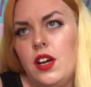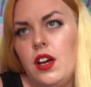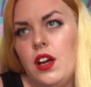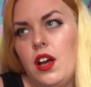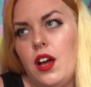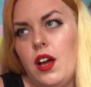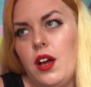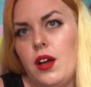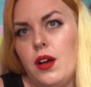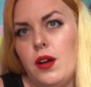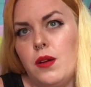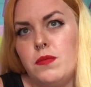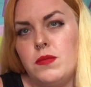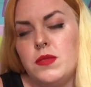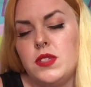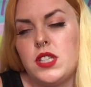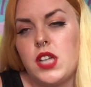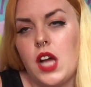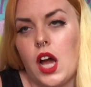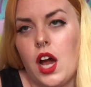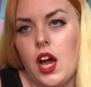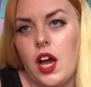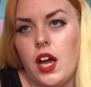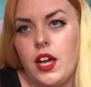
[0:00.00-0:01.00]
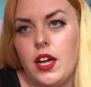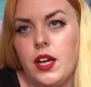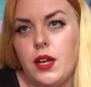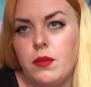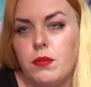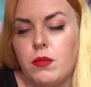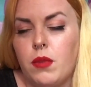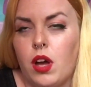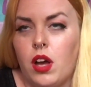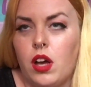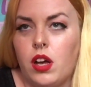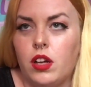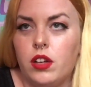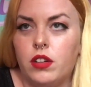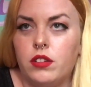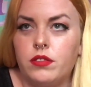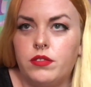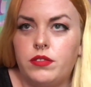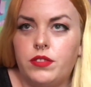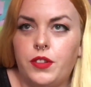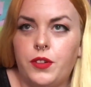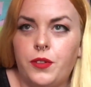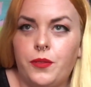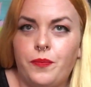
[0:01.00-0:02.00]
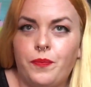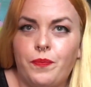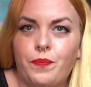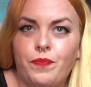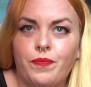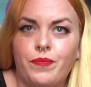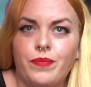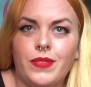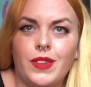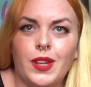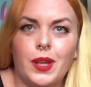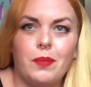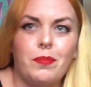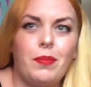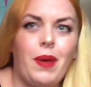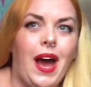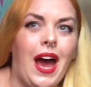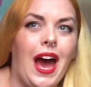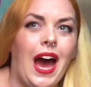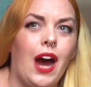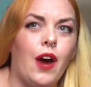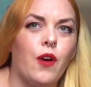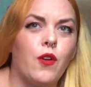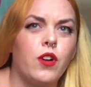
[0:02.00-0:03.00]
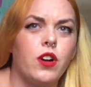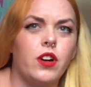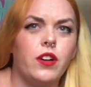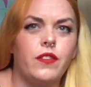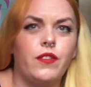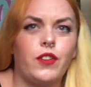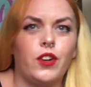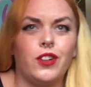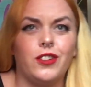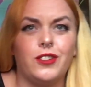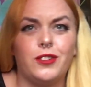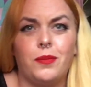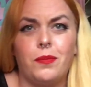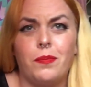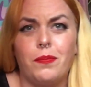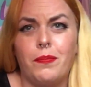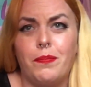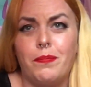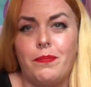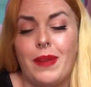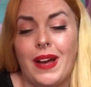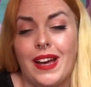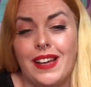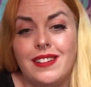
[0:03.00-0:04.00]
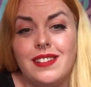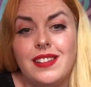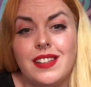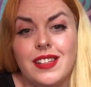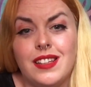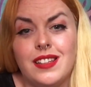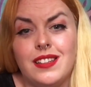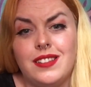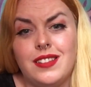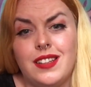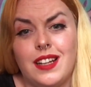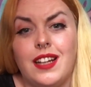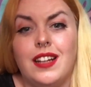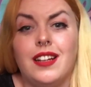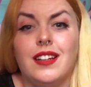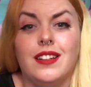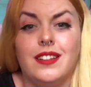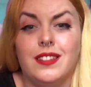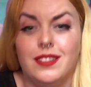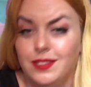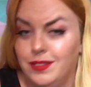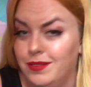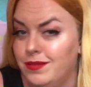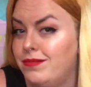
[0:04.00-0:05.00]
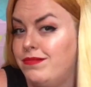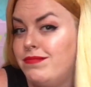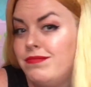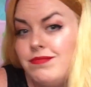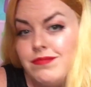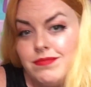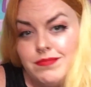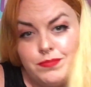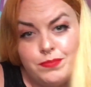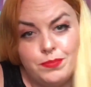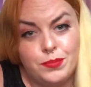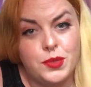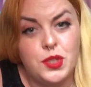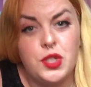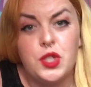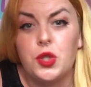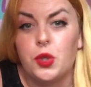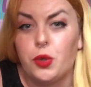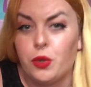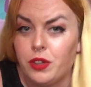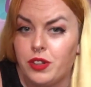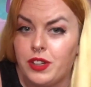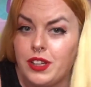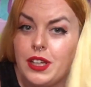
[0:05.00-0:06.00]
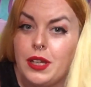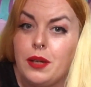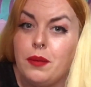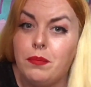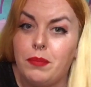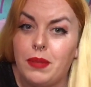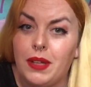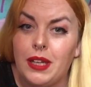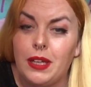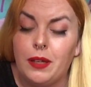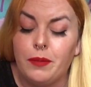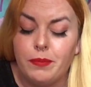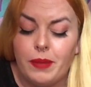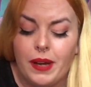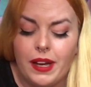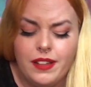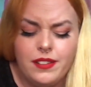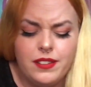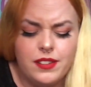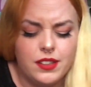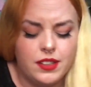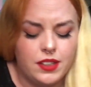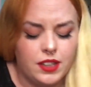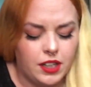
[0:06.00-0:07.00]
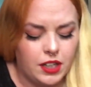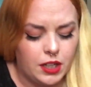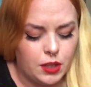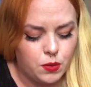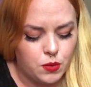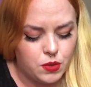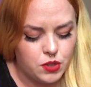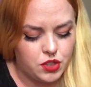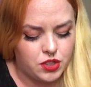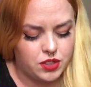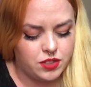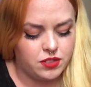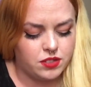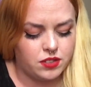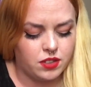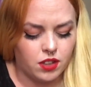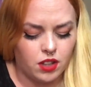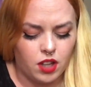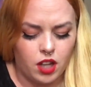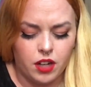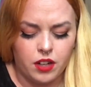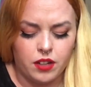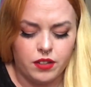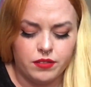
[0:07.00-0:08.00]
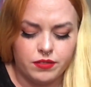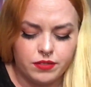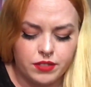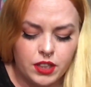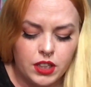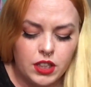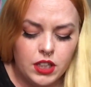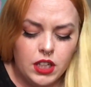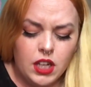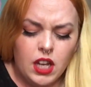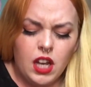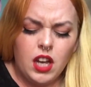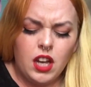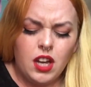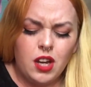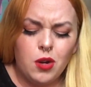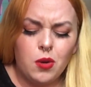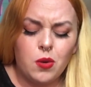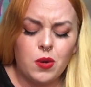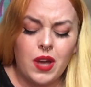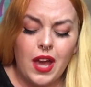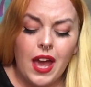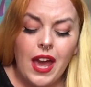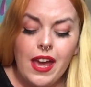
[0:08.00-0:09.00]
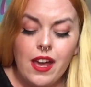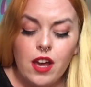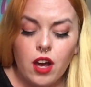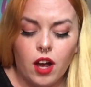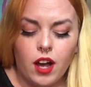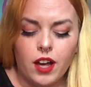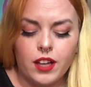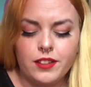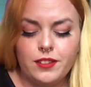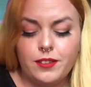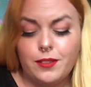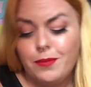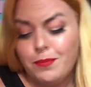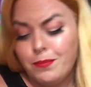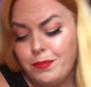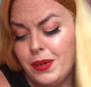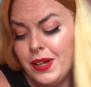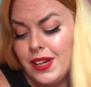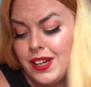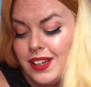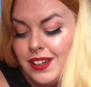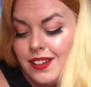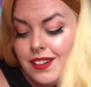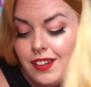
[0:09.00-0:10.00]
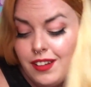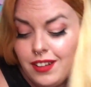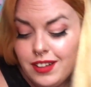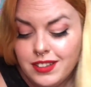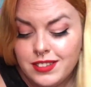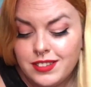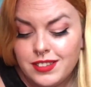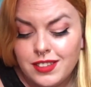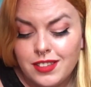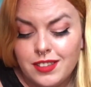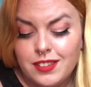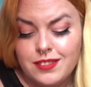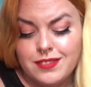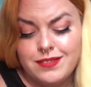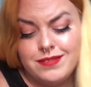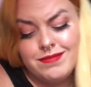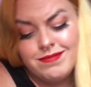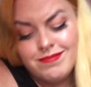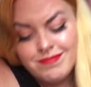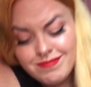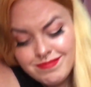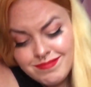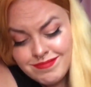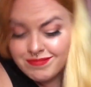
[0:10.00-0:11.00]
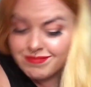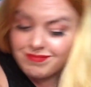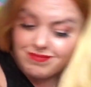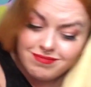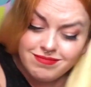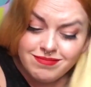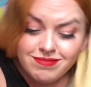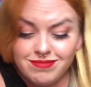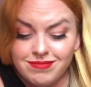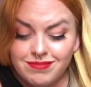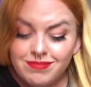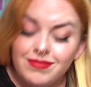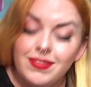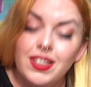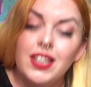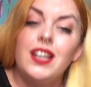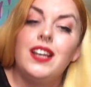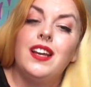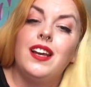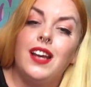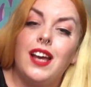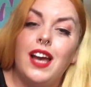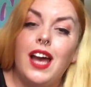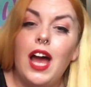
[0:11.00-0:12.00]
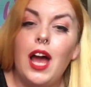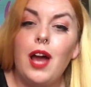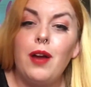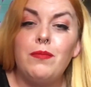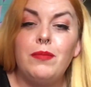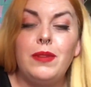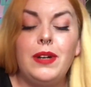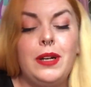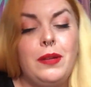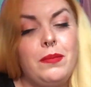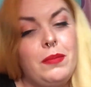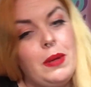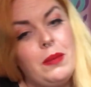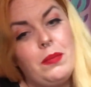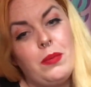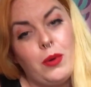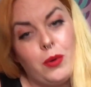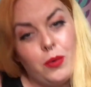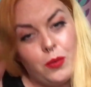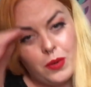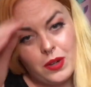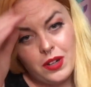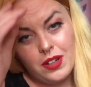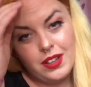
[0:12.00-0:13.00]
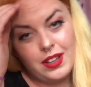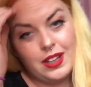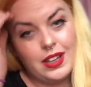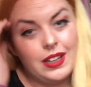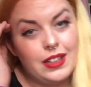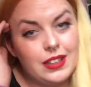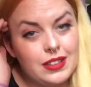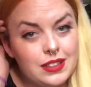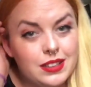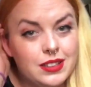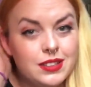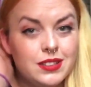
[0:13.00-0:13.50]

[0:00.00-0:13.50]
time of power versus peasant, and majority being peasant, and it was just a lot of, you know, chaos. But also, how many people were like